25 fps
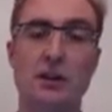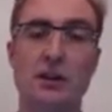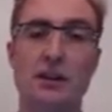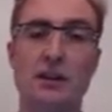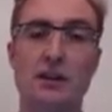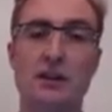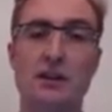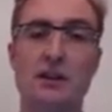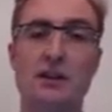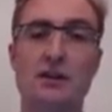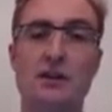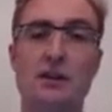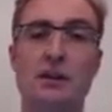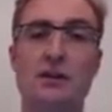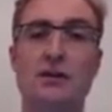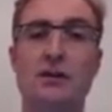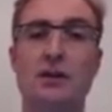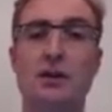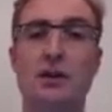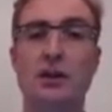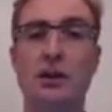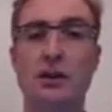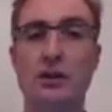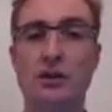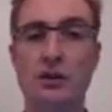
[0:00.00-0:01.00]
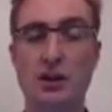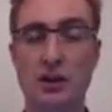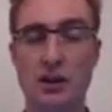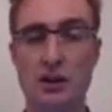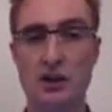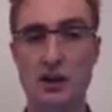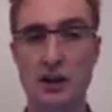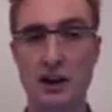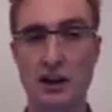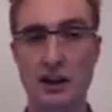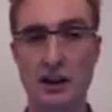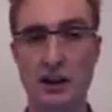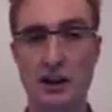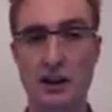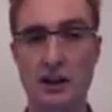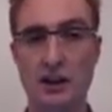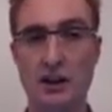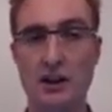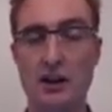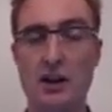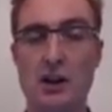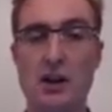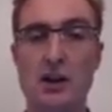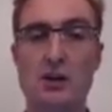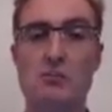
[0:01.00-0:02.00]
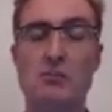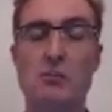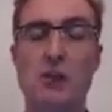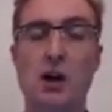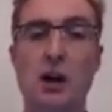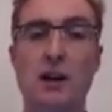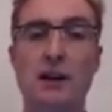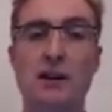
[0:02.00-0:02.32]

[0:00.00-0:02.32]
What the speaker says: this security checking might